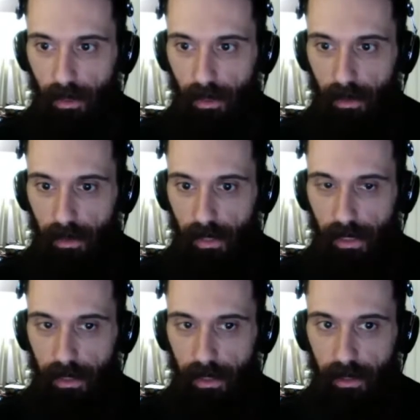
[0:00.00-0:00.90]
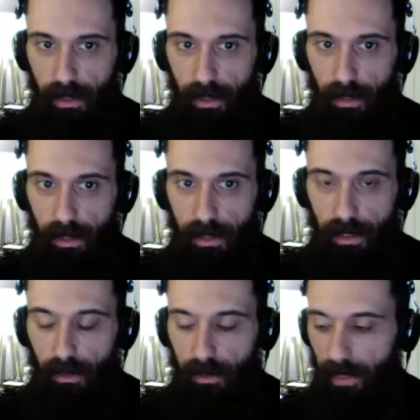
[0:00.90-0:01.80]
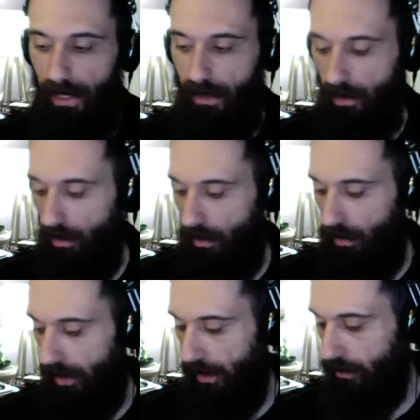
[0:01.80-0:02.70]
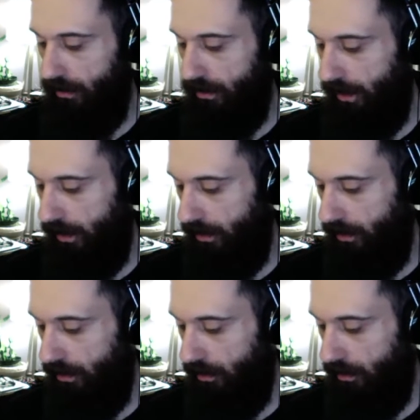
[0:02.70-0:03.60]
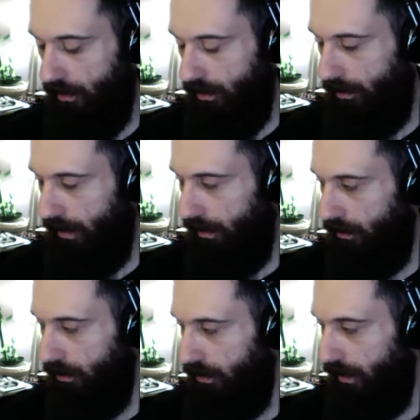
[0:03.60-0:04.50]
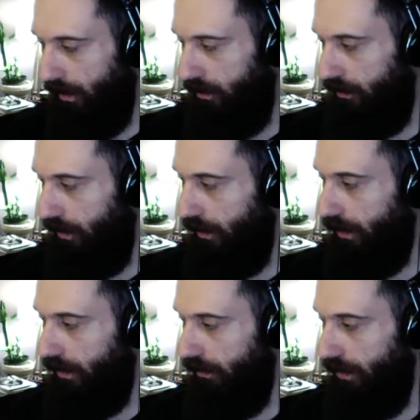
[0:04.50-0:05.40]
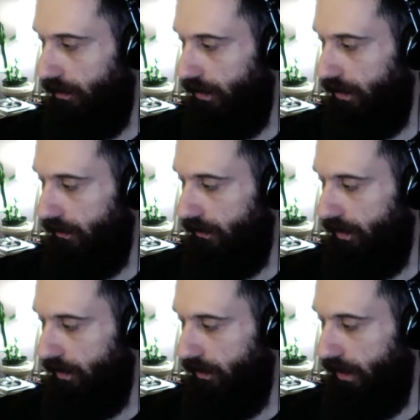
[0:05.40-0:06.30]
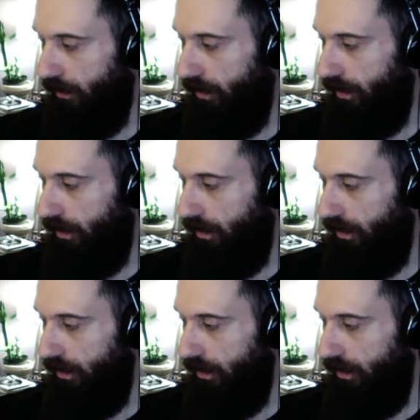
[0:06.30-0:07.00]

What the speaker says: Yeah, and again, like that goes back to the whole thing I was saying about how this felt like an event book. If I were